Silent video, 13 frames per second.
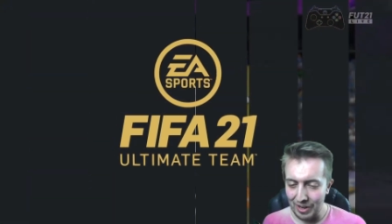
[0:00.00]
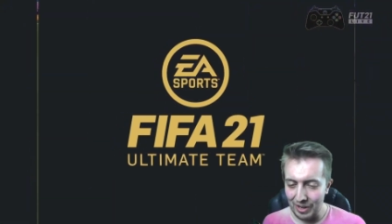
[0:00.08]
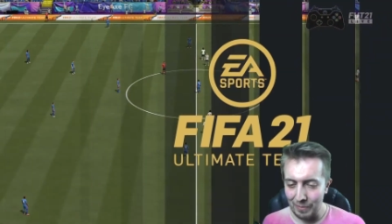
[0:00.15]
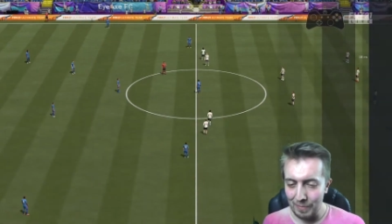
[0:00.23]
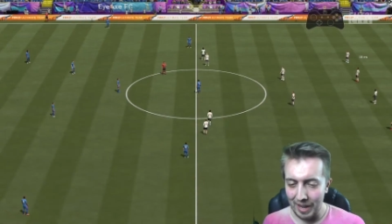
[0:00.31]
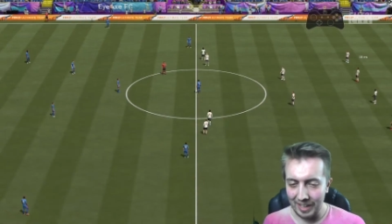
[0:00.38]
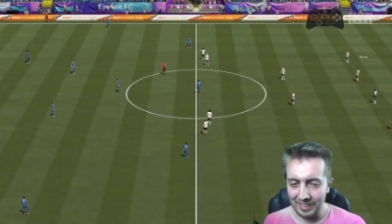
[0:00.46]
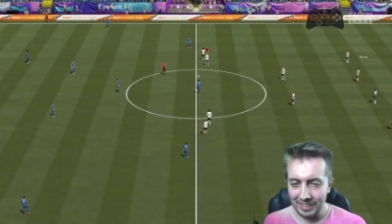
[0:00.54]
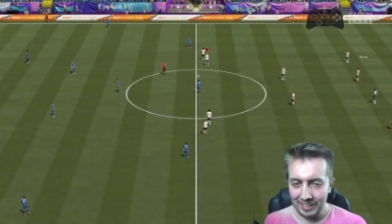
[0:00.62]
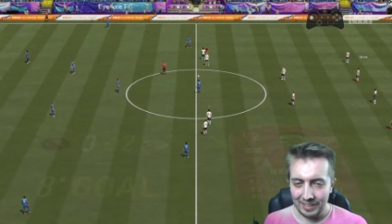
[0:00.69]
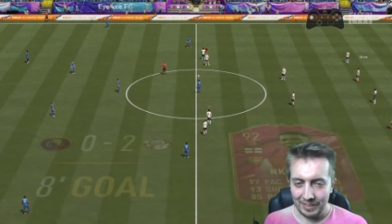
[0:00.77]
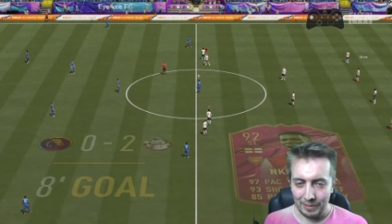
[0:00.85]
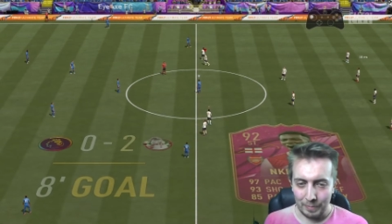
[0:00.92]
on, man?
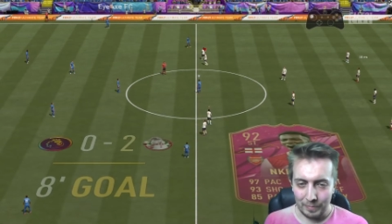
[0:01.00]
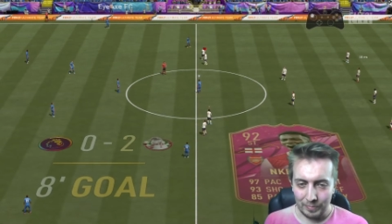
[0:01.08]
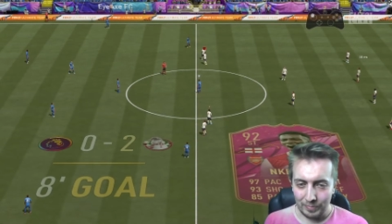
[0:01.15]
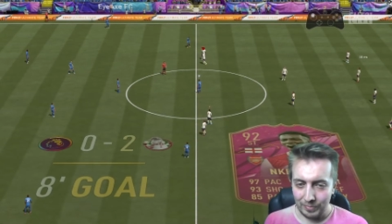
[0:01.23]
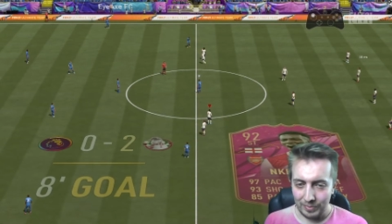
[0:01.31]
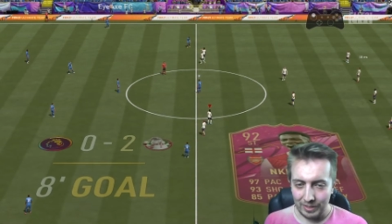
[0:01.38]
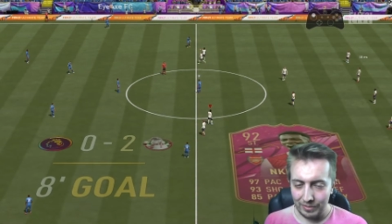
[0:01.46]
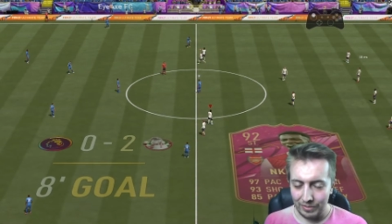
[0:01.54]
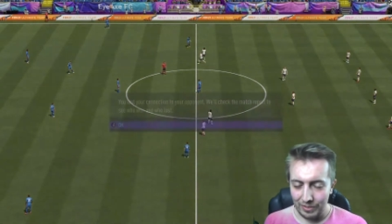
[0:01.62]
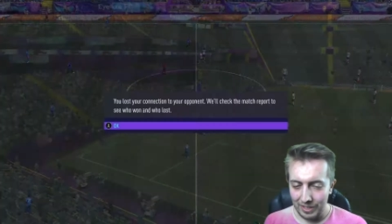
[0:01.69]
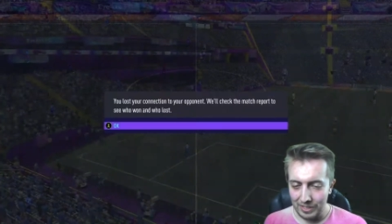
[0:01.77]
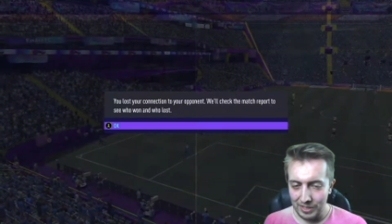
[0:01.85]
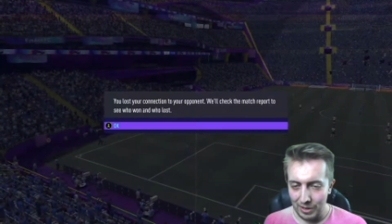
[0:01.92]
The
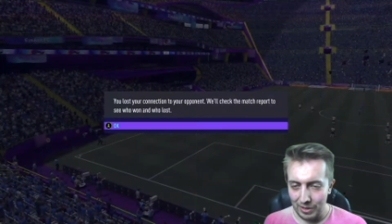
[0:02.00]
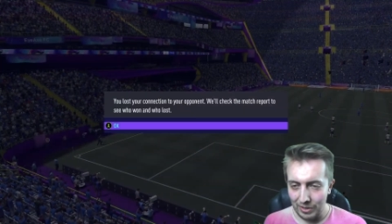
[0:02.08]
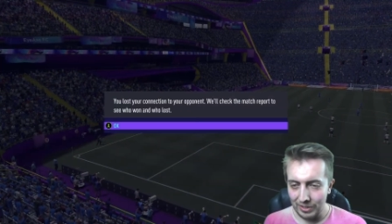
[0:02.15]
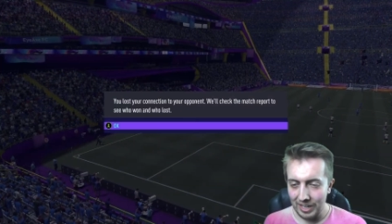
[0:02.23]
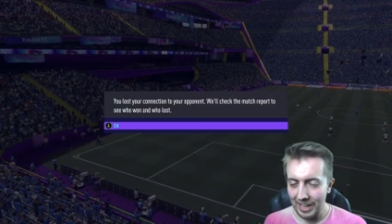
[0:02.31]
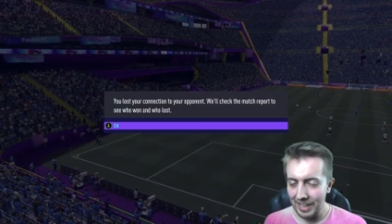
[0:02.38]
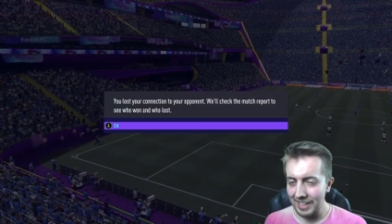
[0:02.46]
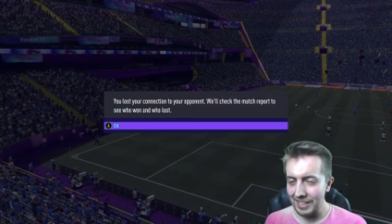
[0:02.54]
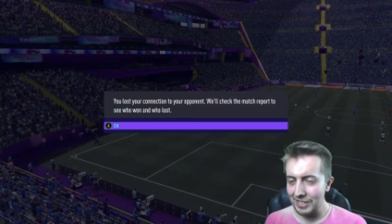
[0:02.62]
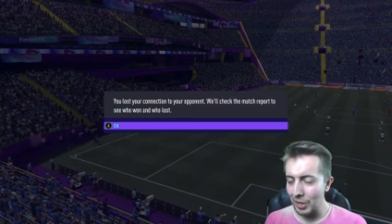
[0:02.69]
fuck is going on? And he's...